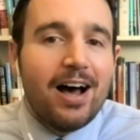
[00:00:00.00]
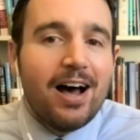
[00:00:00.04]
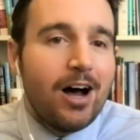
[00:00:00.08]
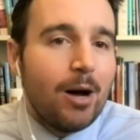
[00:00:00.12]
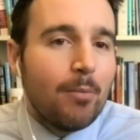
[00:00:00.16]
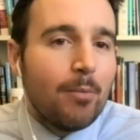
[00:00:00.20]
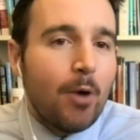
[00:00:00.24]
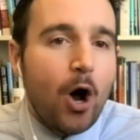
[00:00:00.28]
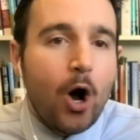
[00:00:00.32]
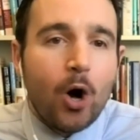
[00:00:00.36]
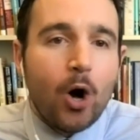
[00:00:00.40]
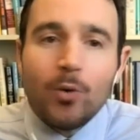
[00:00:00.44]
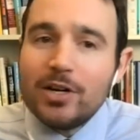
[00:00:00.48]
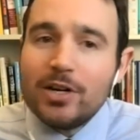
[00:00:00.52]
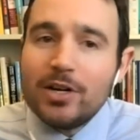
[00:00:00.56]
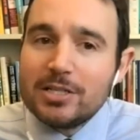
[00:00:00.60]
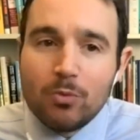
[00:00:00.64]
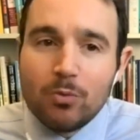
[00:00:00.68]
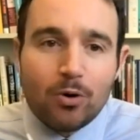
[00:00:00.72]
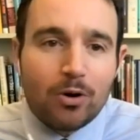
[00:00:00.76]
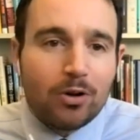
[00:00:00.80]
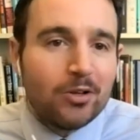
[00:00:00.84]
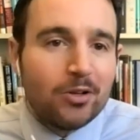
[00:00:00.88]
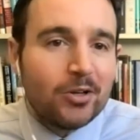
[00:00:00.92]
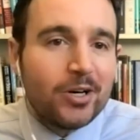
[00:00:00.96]

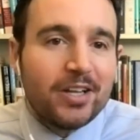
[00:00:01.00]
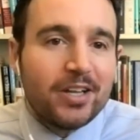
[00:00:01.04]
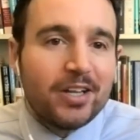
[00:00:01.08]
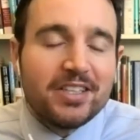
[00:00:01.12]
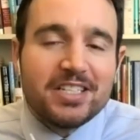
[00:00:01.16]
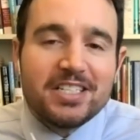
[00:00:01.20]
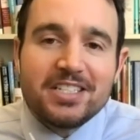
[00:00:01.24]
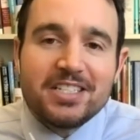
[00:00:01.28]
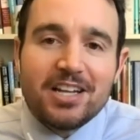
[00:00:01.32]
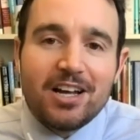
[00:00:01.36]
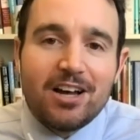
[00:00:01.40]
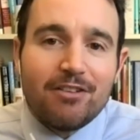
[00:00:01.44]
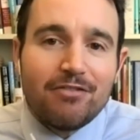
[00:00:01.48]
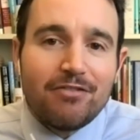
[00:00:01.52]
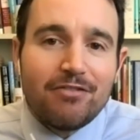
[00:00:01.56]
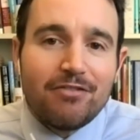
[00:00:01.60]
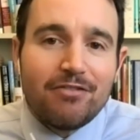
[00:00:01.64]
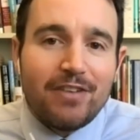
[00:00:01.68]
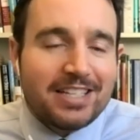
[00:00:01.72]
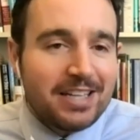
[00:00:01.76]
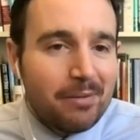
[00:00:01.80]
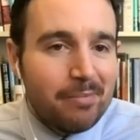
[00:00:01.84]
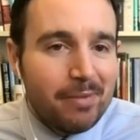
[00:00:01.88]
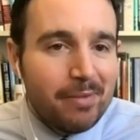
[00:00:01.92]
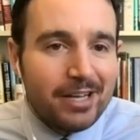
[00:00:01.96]
Always more to learn on this stuff.
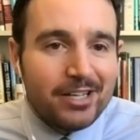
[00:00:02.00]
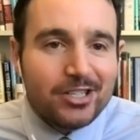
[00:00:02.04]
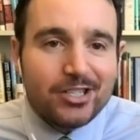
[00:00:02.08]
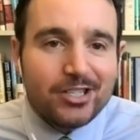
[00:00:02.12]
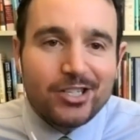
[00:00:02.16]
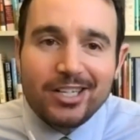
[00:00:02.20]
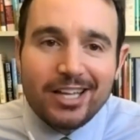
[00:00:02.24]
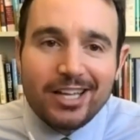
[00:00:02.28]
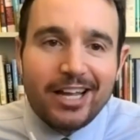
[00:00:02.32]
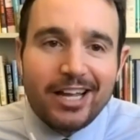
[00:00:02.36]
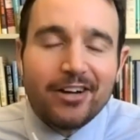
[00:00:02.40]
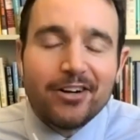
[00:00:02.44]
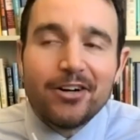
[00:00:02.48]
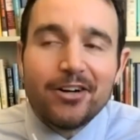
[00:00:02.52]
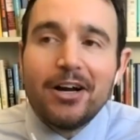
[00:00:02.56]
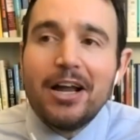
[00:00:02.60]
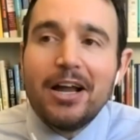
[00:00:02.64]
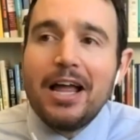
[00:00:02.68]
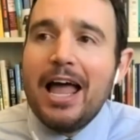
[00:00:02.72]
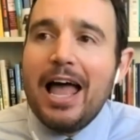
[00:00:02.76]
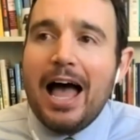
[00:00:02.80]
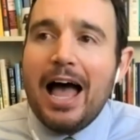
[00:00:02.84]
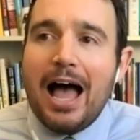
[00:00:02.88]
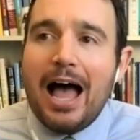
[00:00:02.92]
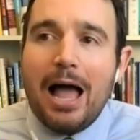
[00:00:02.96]
As I mentioned later,
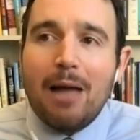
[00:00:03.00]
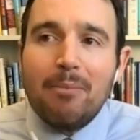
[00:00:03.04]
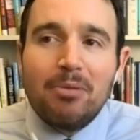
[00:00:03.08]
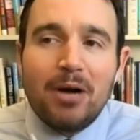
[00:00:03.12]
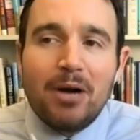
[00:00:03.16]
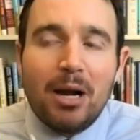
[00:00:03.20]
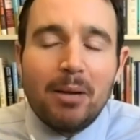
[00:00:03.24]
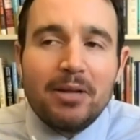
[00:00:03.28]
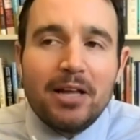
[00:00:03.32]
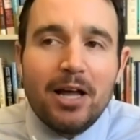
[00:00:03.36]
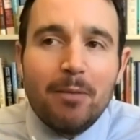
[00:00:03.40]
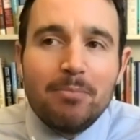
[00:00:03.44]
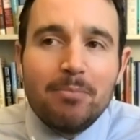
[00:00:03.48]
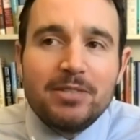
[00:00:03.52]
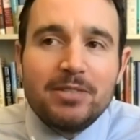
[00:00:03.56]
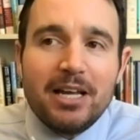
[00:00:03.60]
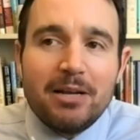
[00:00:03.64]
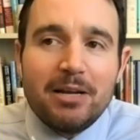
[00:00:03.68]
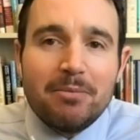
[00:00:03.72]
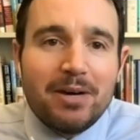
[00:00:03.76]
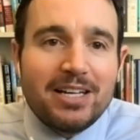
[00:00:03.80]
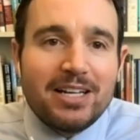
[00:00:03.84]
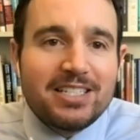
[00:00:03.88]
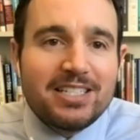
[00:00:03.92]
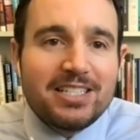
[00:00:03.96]
I probably
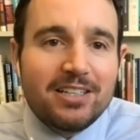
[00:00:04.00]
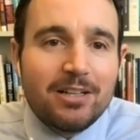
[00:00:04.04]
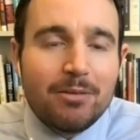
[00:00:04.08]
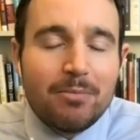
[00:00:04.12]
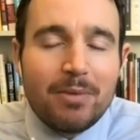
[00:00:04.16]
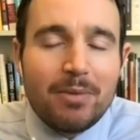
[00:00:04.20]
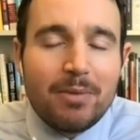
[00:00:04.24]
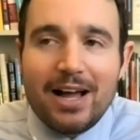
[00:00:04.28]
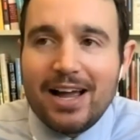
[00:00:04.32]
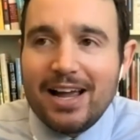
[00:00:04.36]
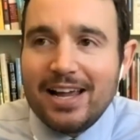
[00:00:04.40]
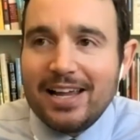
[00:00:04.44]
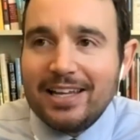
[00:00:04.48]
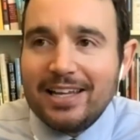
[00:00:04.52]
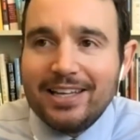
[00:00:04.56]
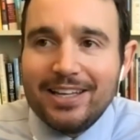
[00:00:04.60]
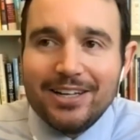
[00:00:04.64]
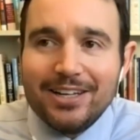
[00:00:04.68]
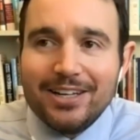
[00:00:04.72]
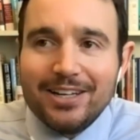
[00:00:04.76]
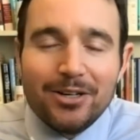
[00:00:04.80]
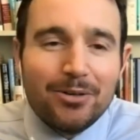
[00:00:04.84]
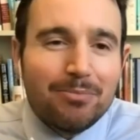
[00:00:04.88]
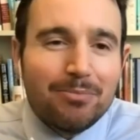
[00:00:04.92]
update my syllabi,